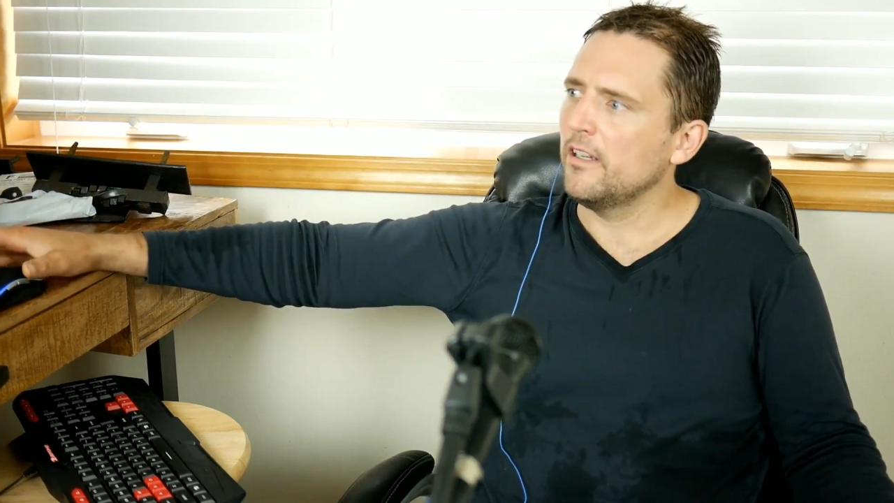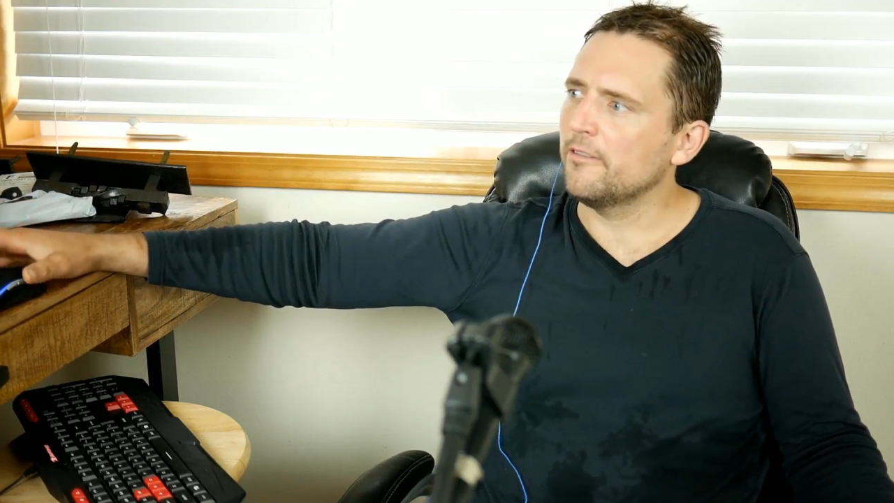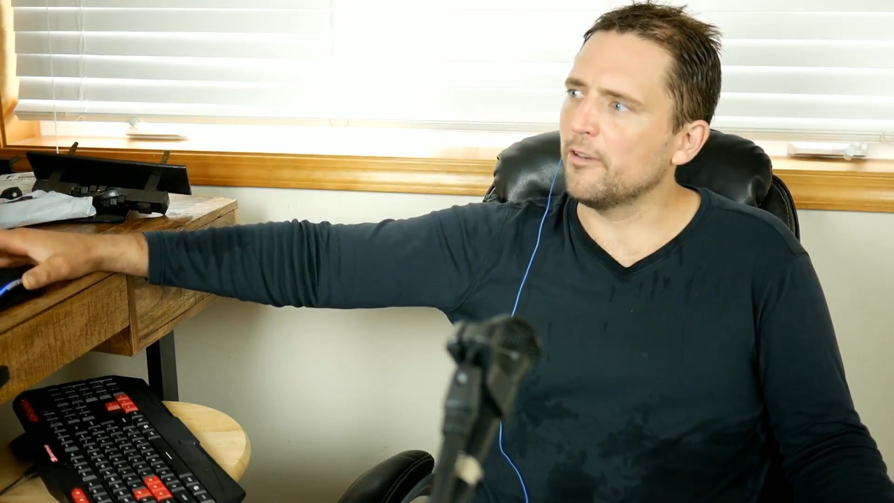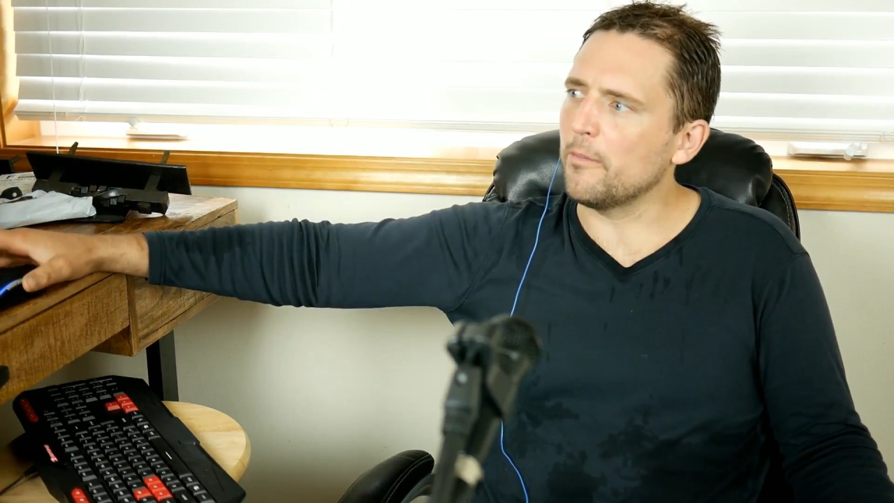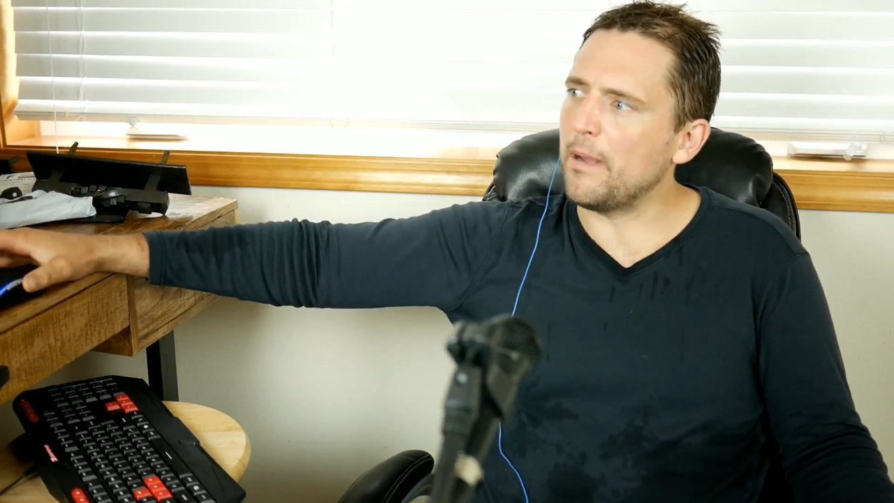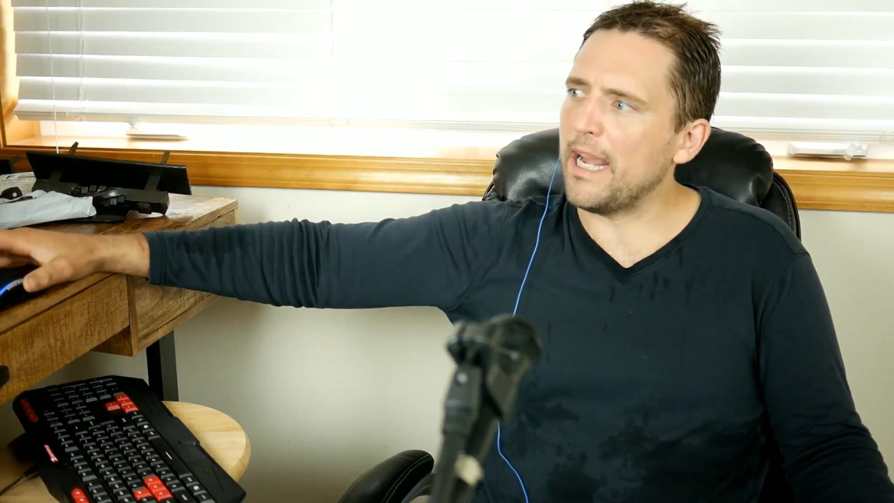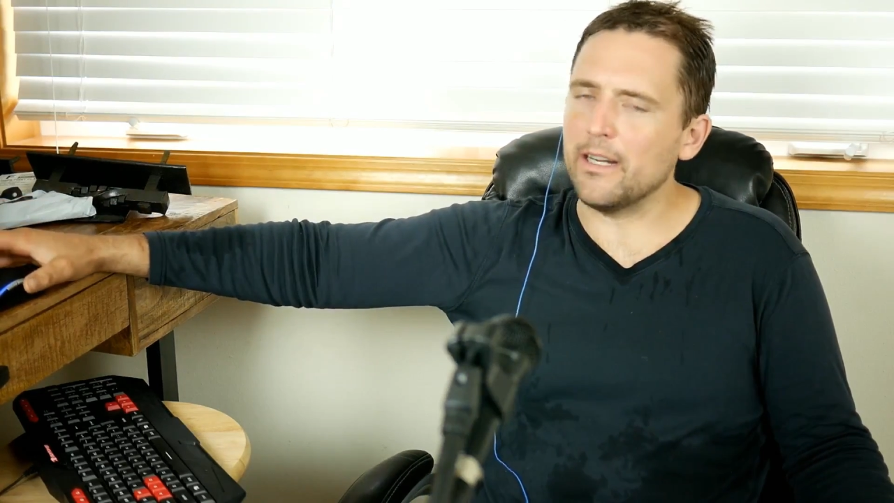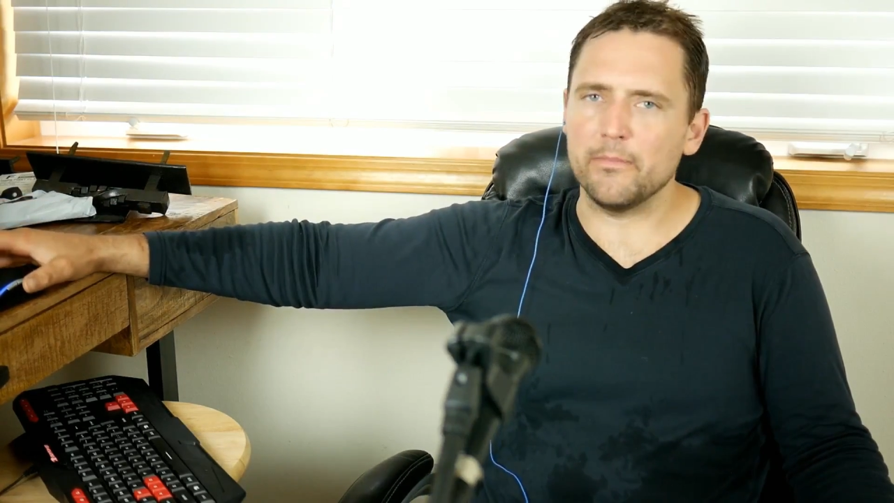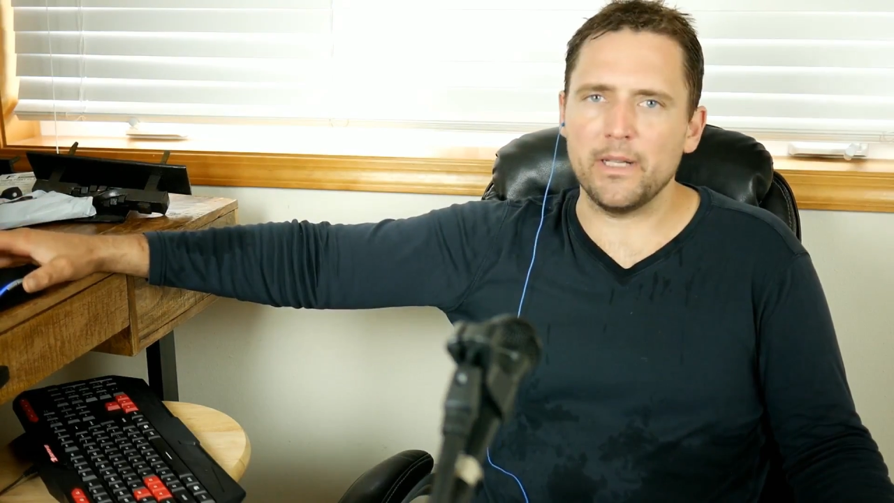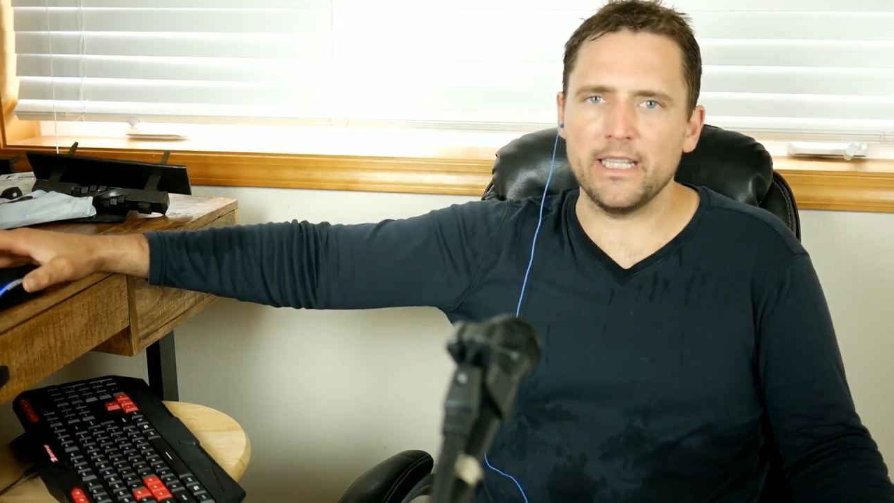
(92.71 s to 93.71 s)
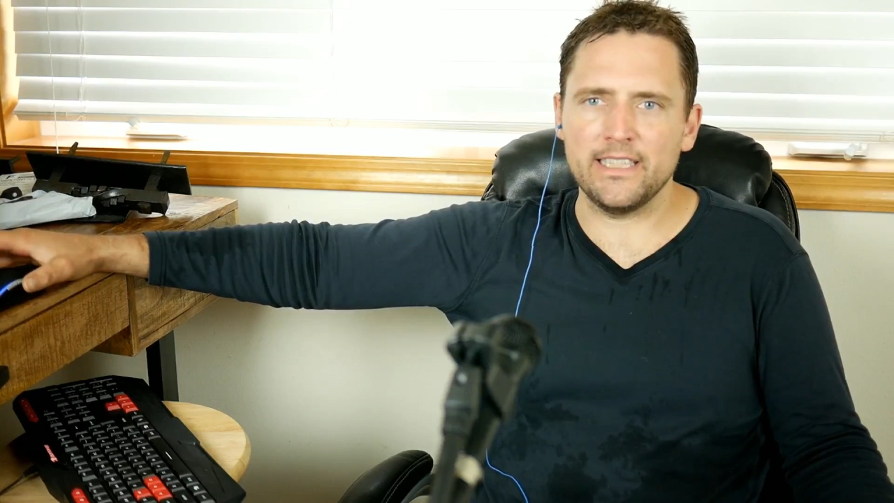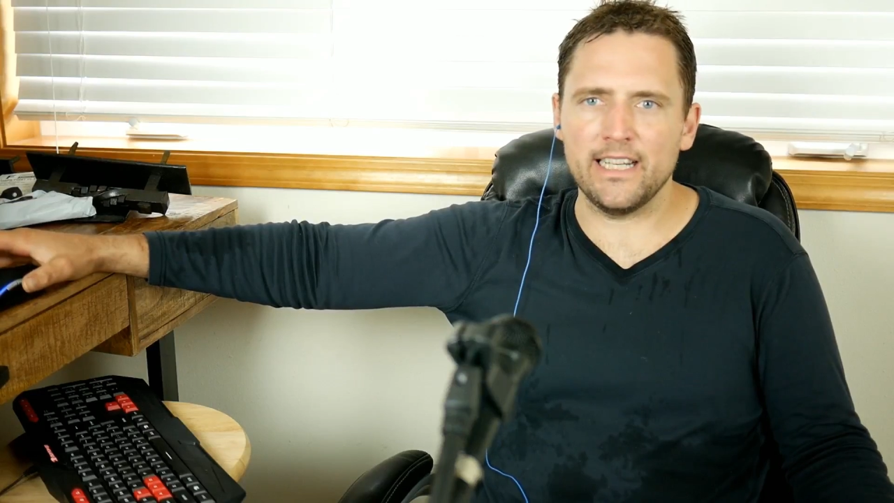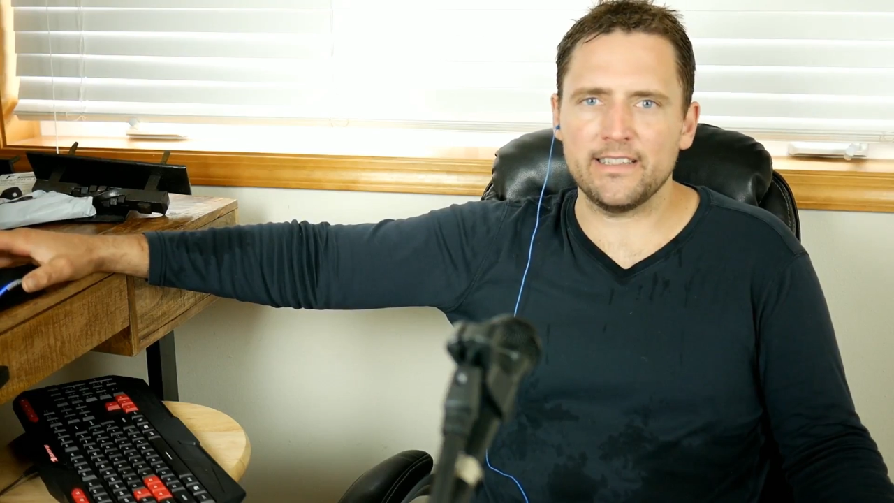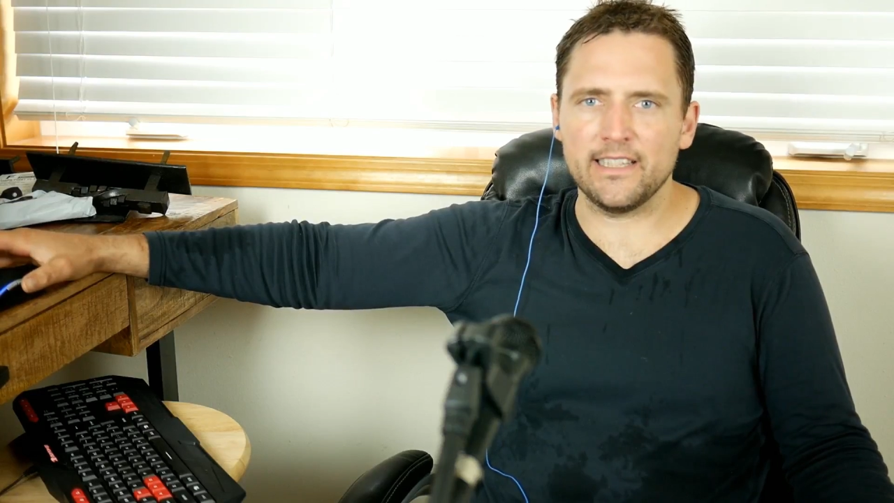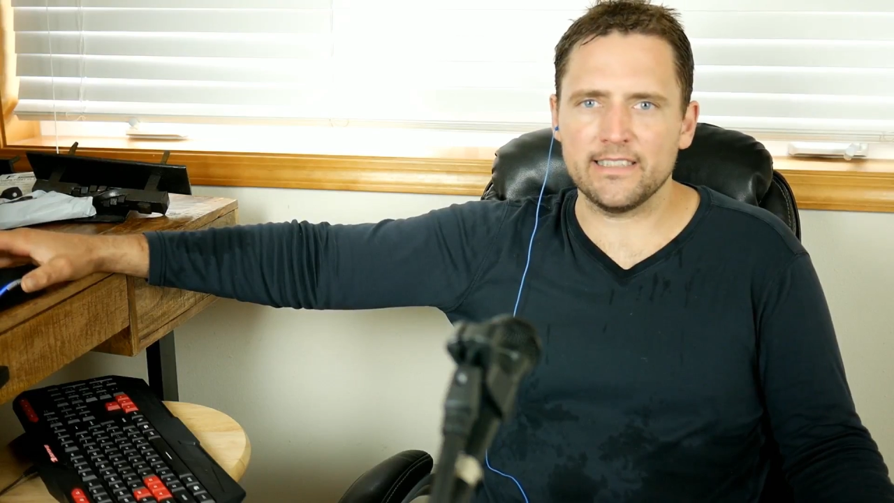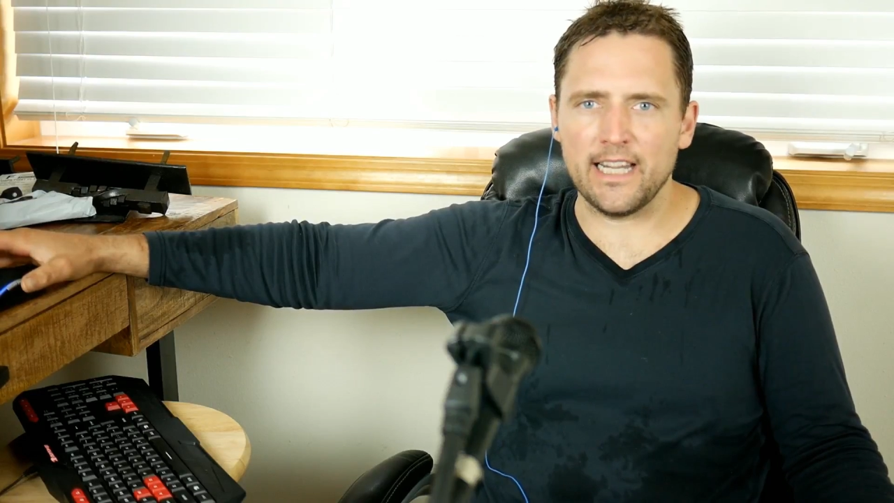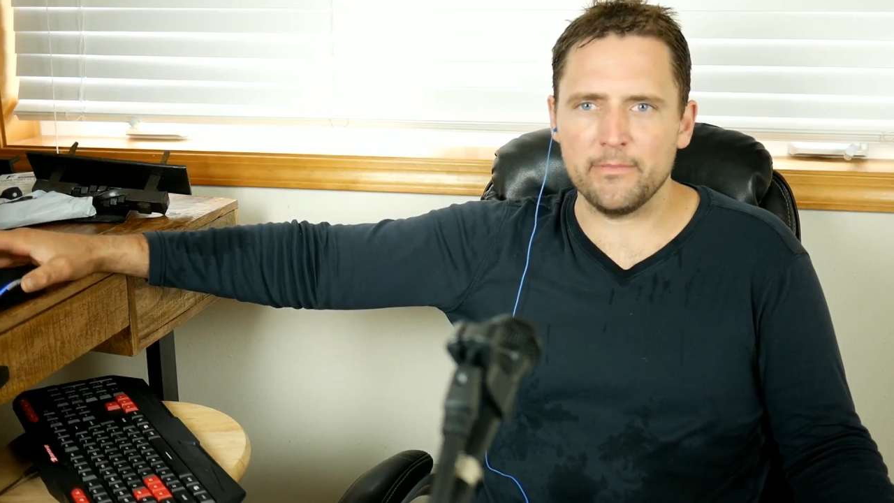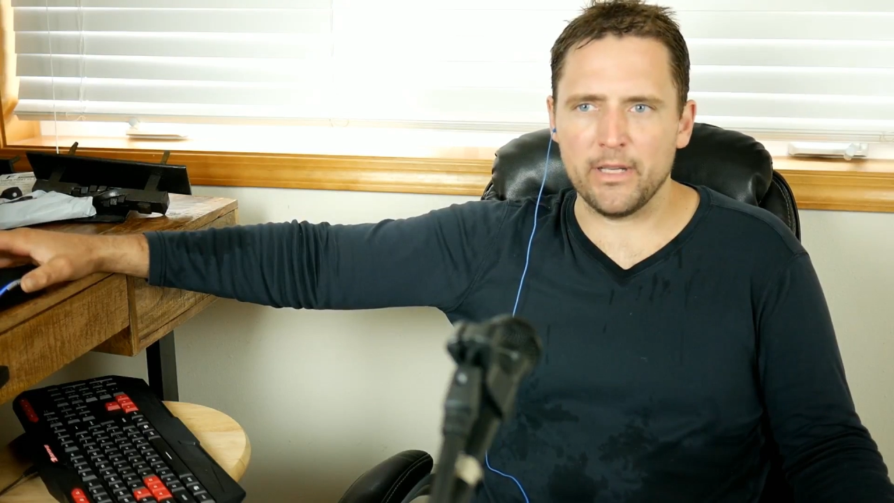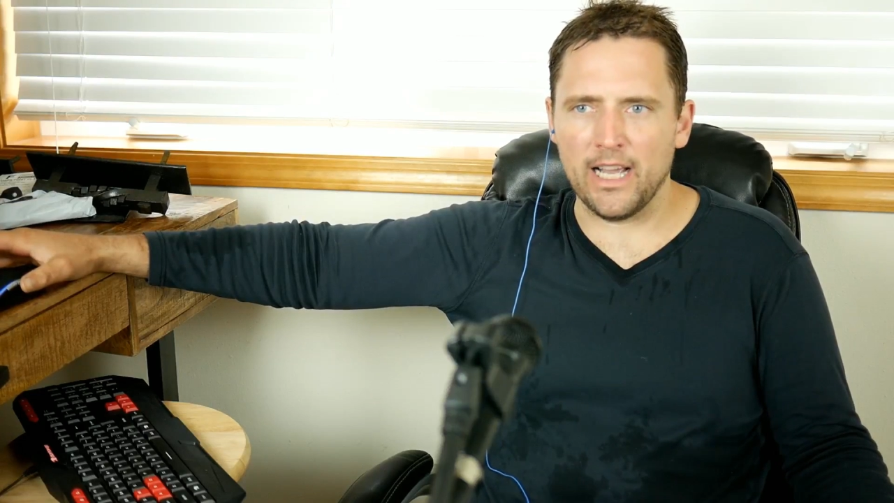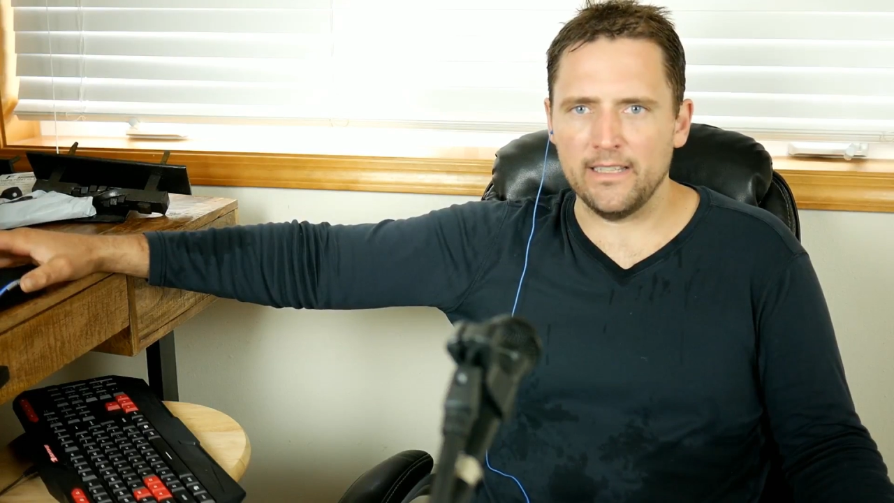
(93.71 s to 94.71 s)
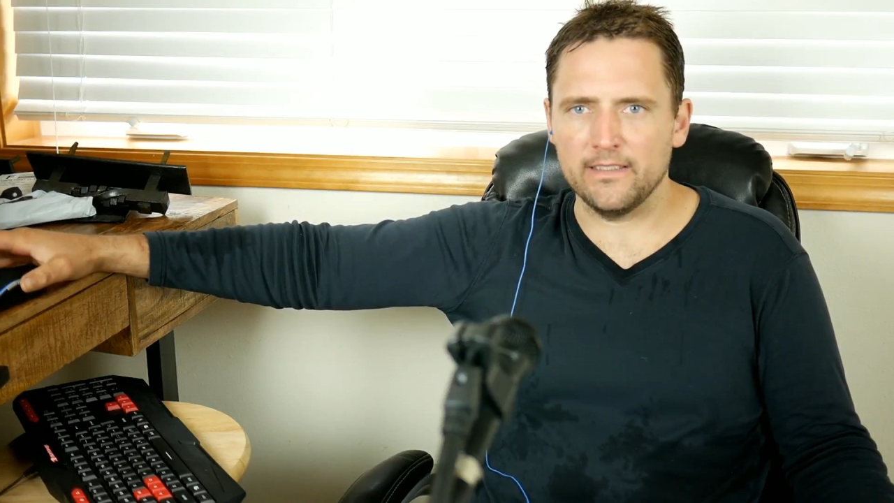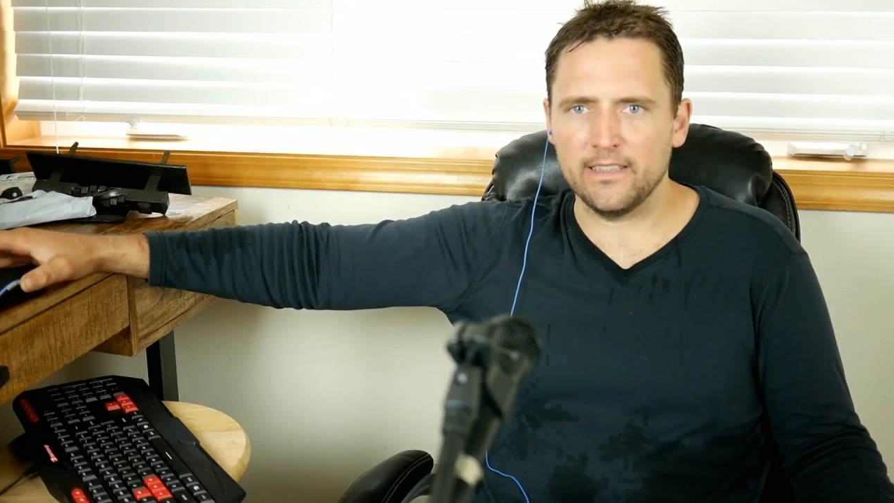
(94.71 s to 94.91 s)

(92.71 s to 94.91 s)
verbatim and did it the same night.